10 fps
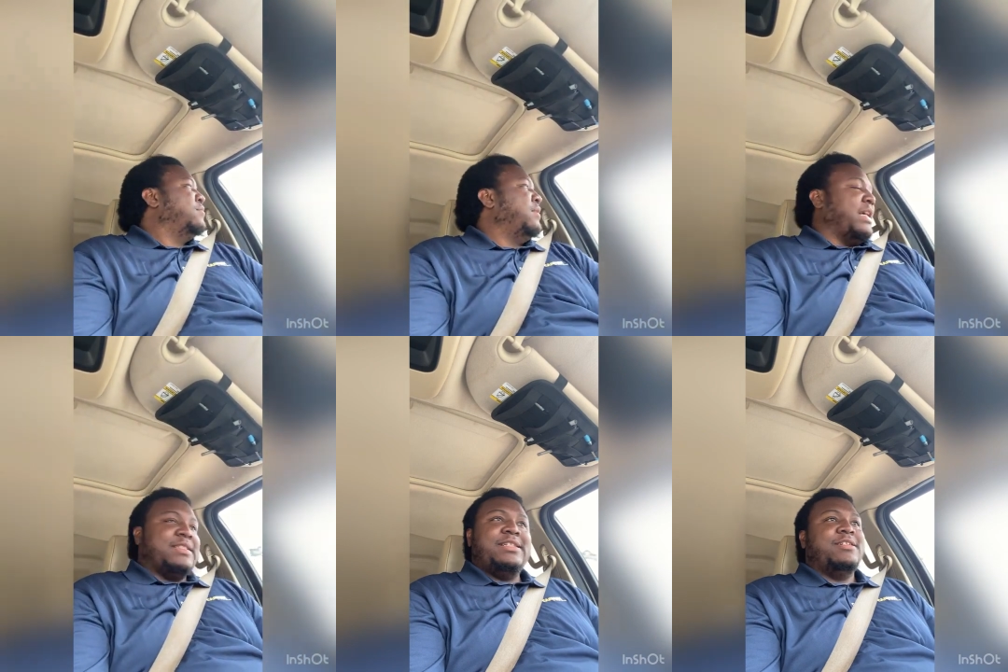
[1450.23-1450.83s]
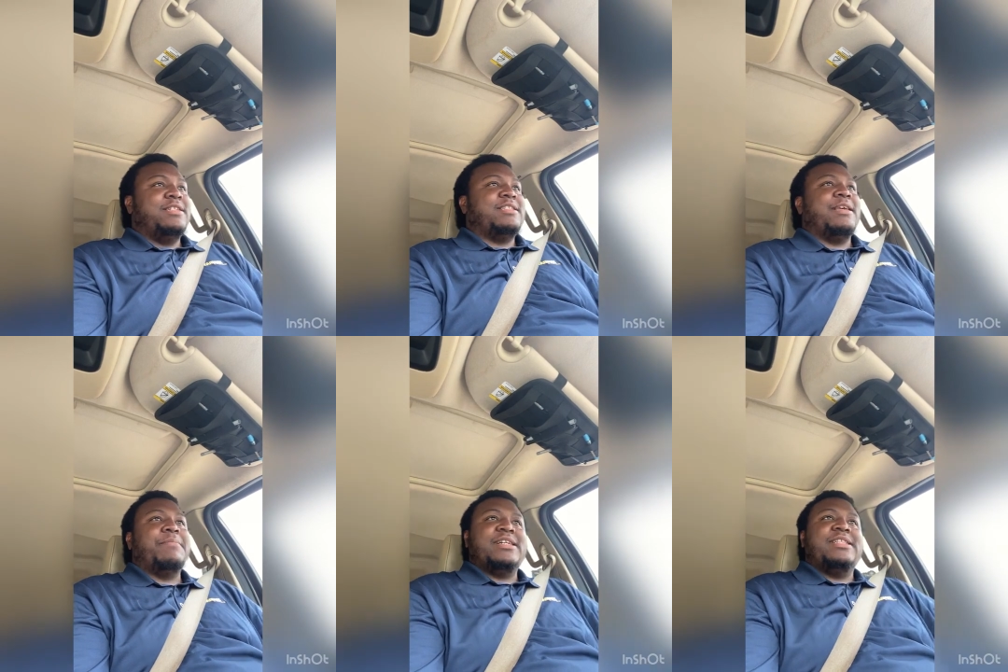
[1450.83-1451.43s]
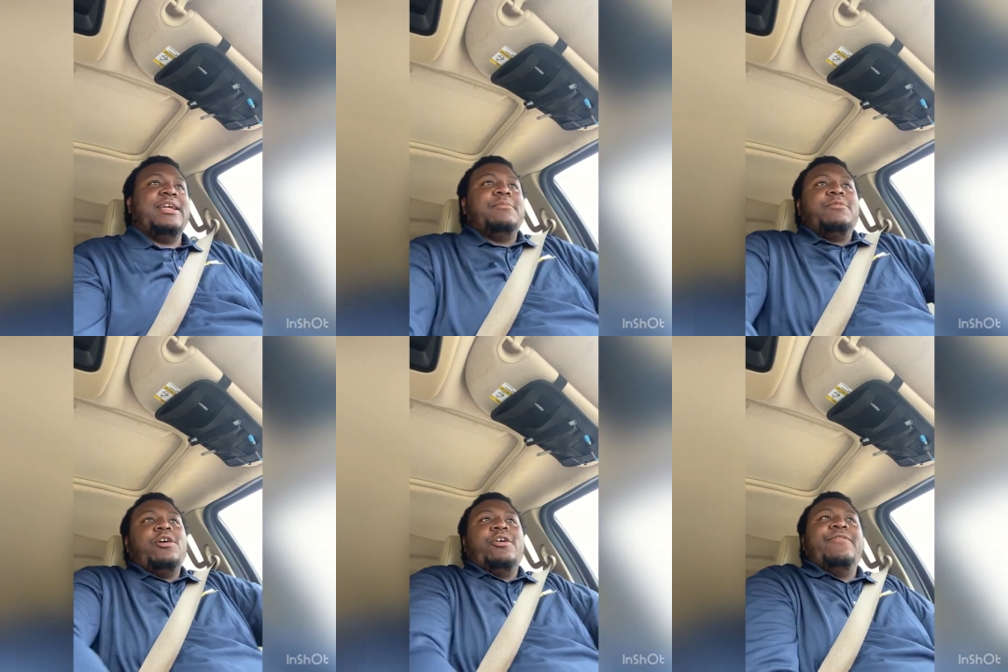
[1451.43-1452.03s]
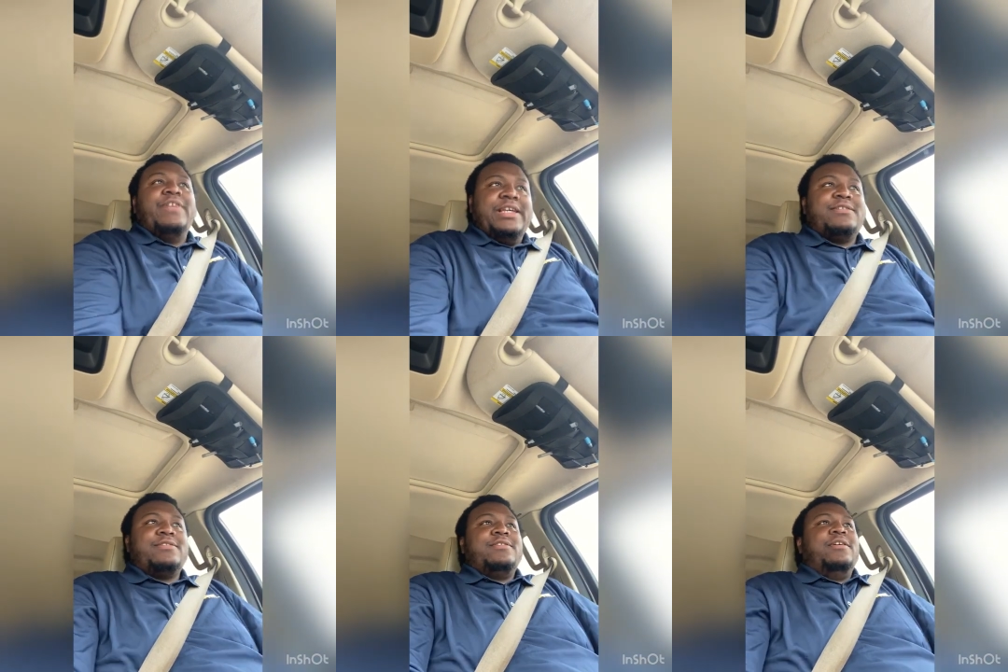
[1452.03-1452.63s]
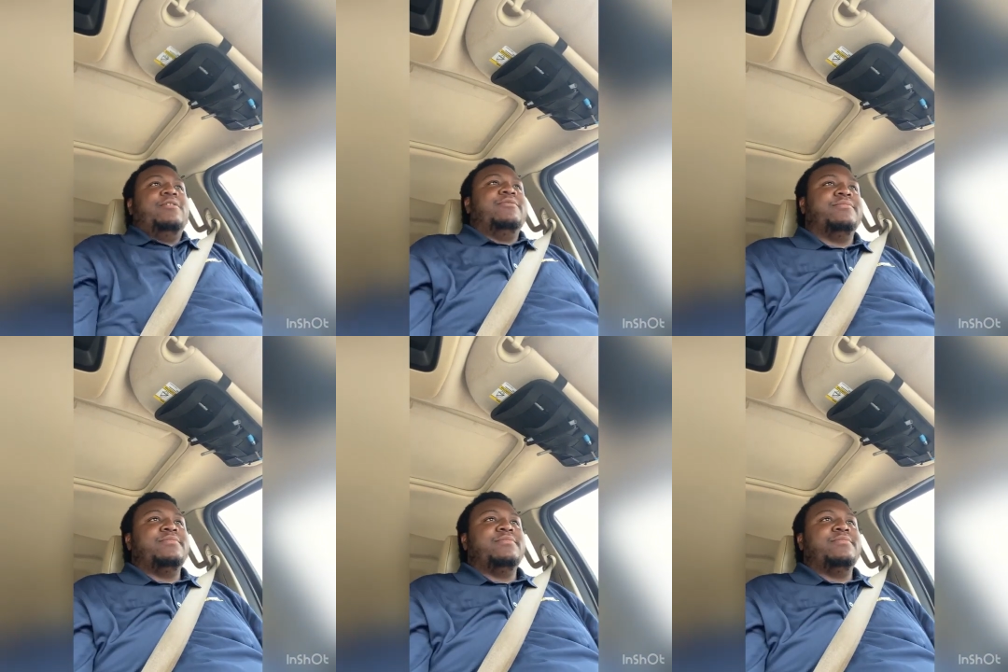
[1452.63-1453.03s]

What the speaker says: Now I still need to get my damn car fixed, so.